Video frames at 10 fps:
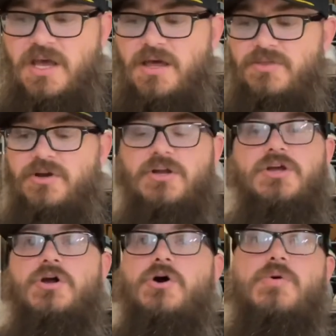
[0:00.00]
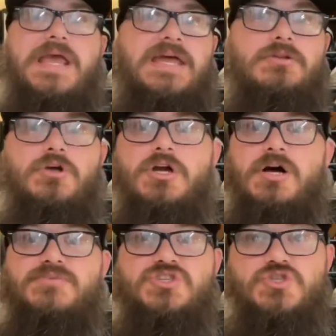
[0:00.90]
They're gonna go and look
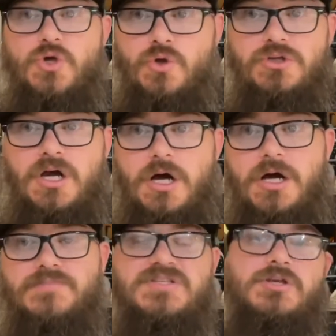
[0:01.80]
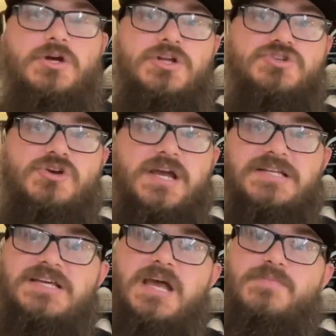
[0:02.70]
up sold comps. They're gonna try
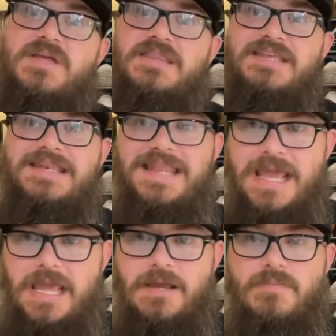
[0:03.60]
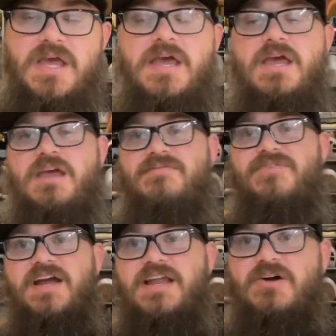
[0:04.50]
and type in the name and
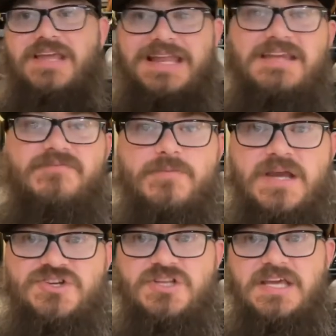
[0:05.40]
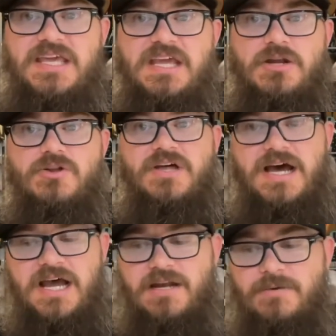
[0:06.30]
find out any information they can on the
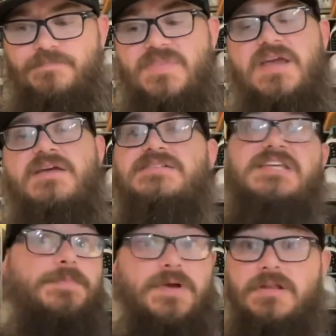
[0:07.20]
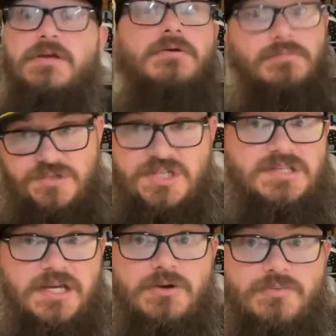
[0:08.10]
item. Typically,
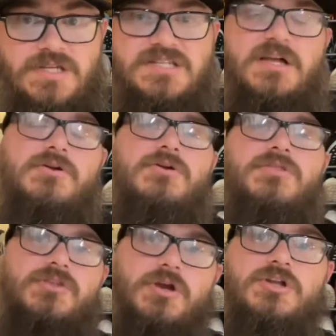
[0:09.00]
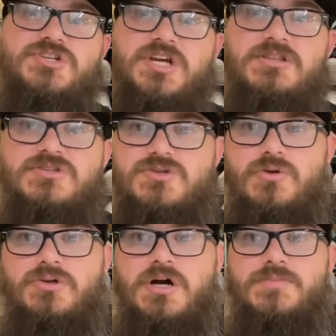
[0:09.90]
just like a reseller, they're gonna check the
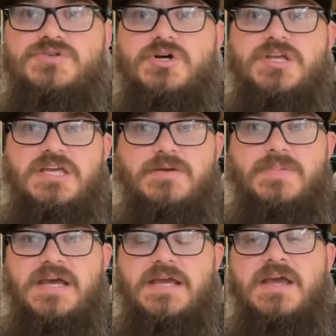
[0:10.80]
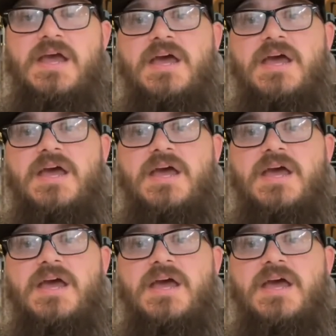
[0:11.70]
sold comps on eBay.